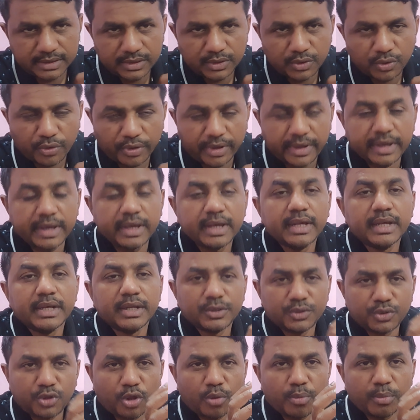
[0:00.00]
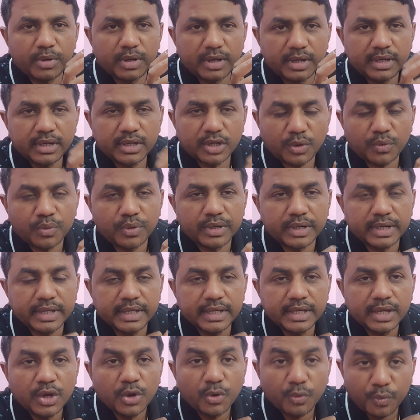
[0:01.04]
Okay, normally
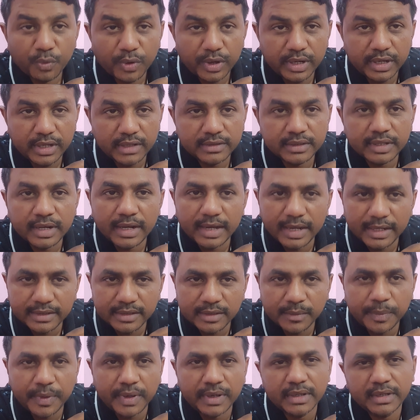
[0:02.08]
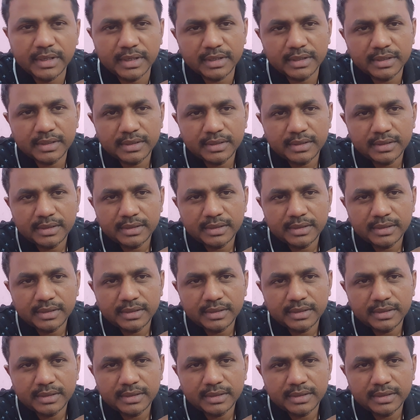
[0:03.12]
nowadays, one is a laser printer,